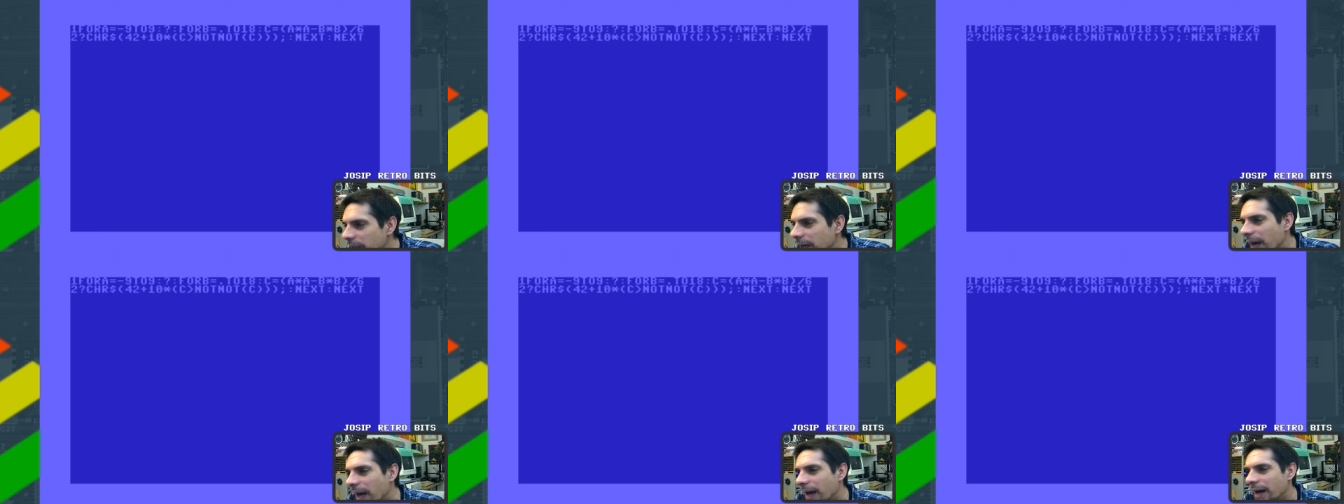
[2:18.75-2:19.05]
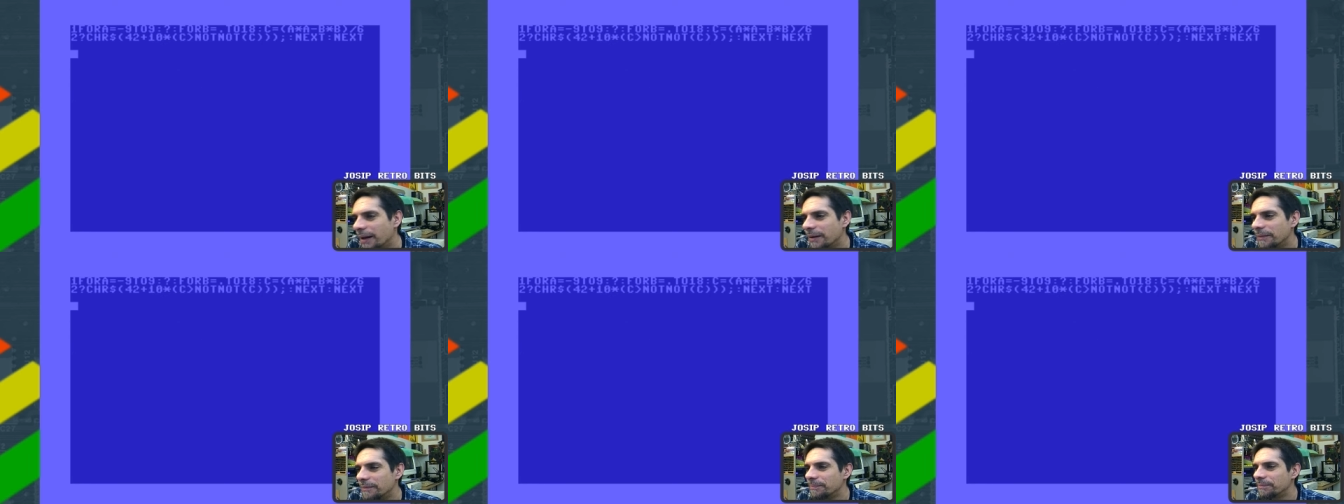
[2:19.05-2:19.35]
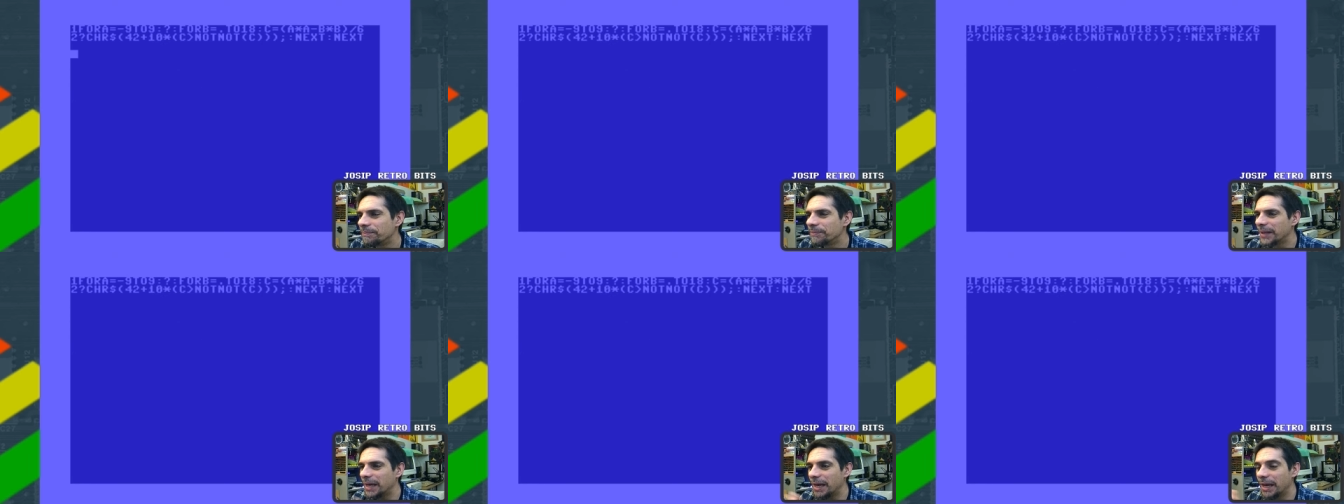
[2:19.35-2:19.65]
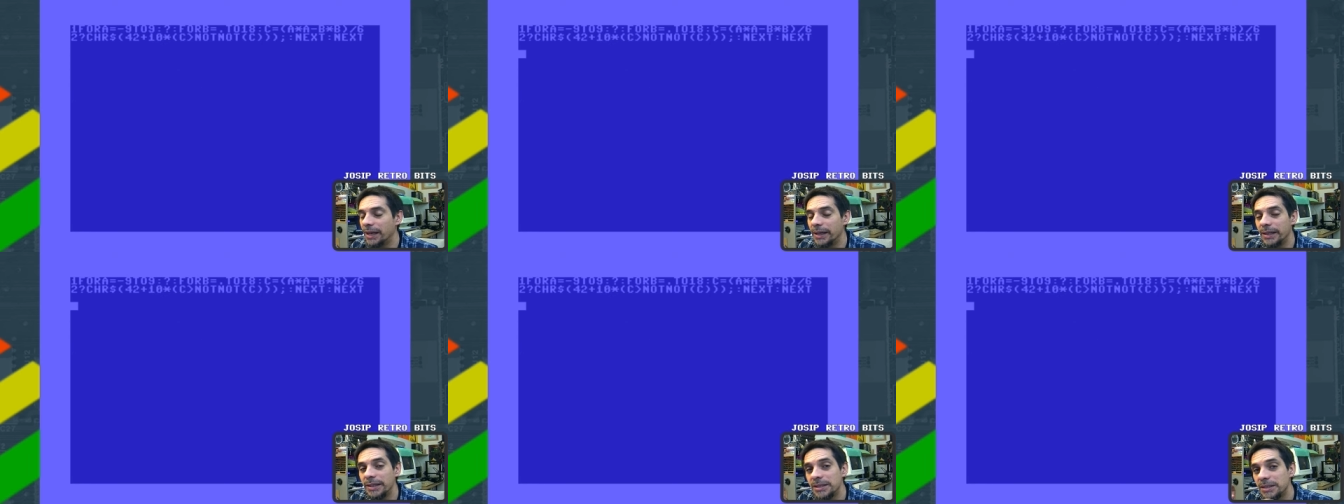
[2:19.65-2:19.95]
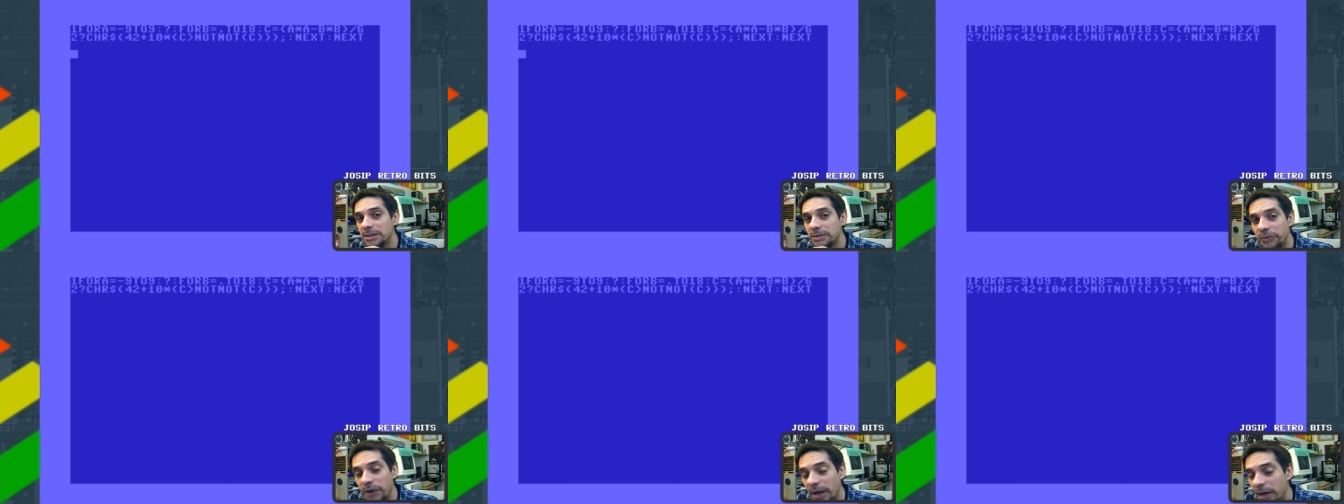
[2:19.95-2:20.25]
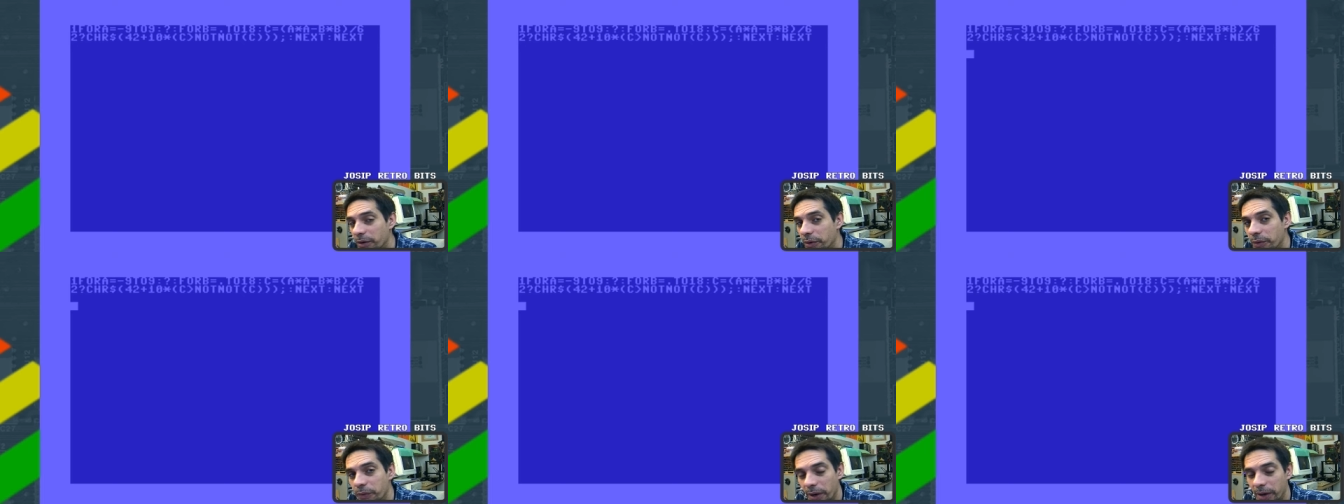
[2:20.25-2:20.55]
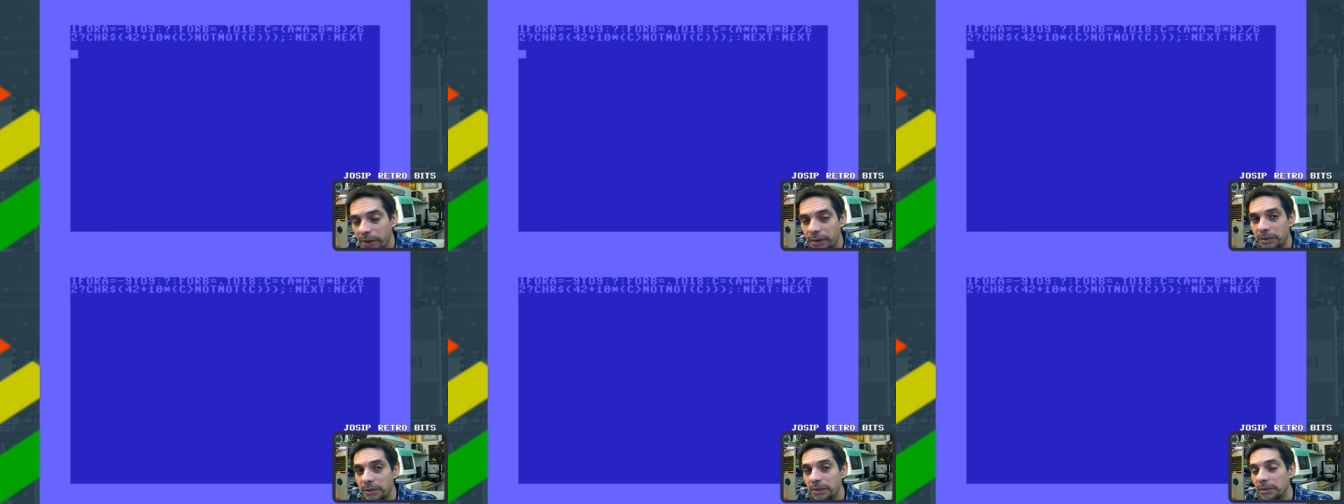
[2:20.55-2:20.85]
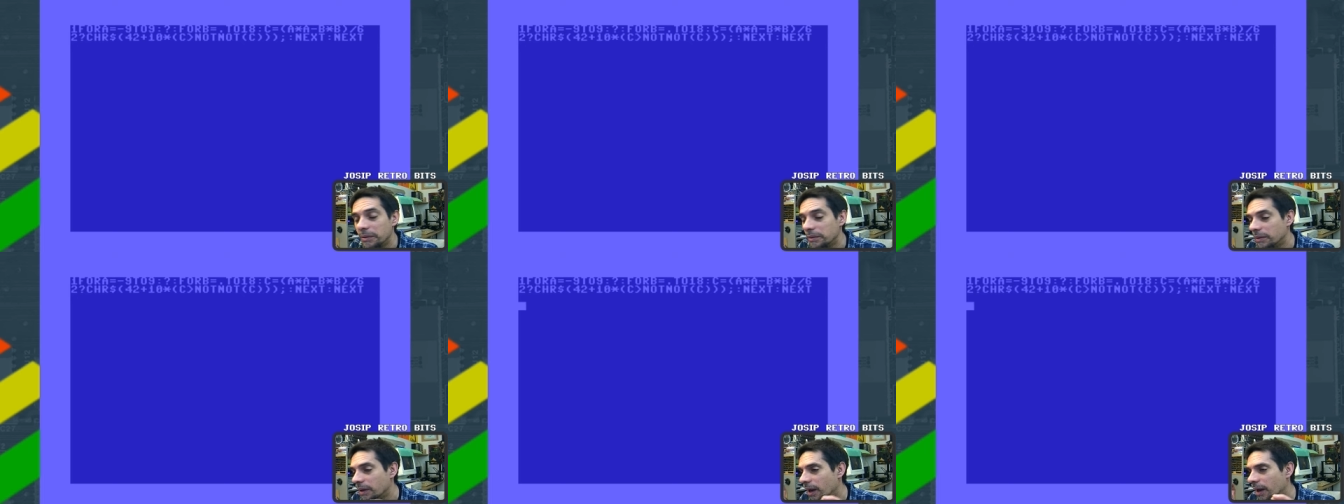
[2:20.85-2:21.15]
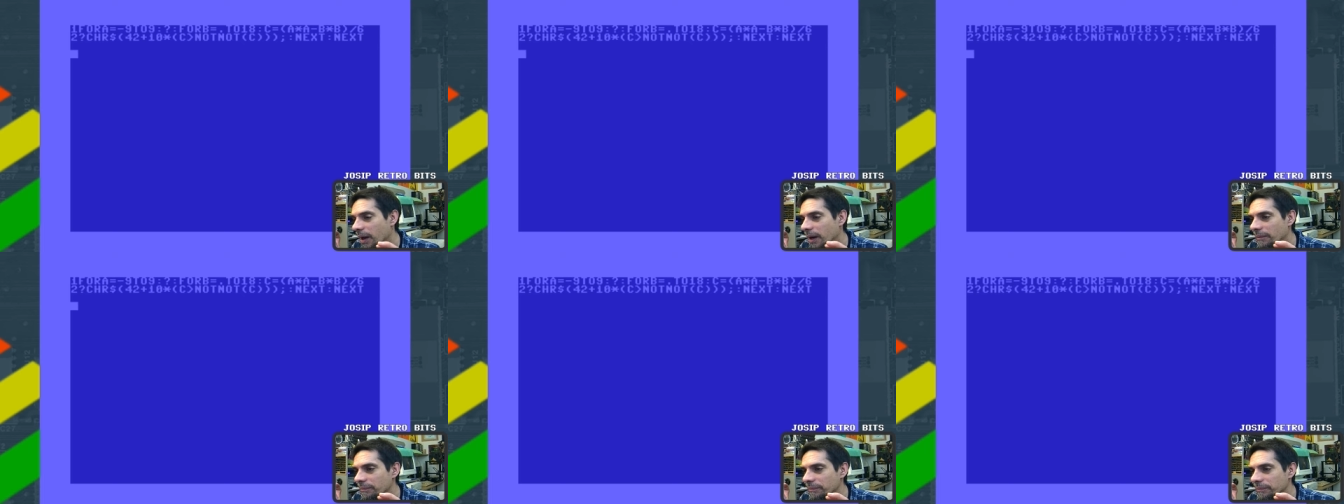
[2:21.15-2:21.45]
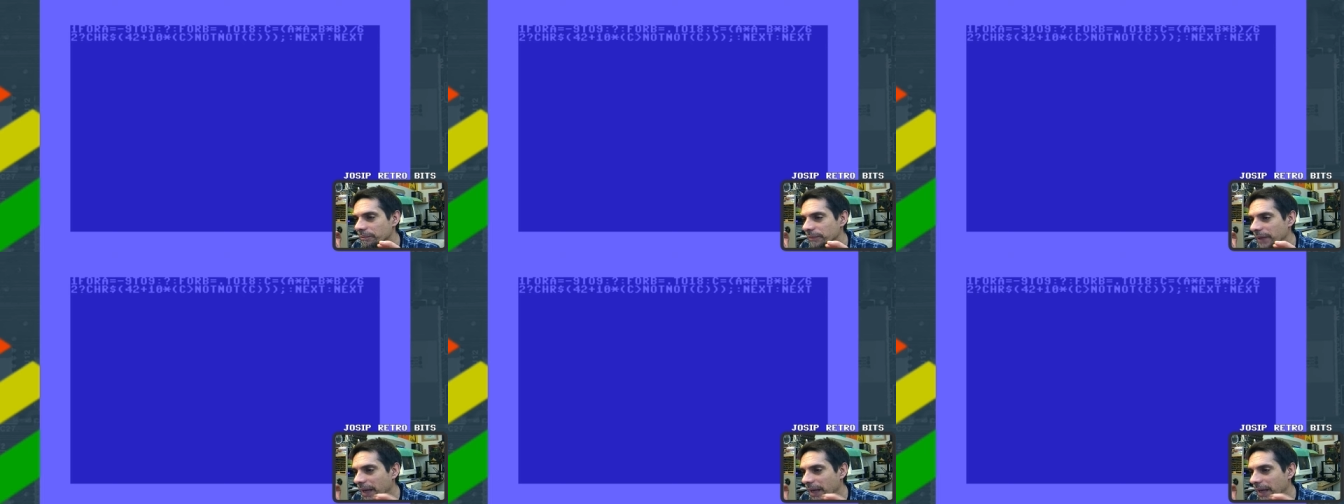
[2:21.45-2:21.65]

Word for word: um, and it's very, very um,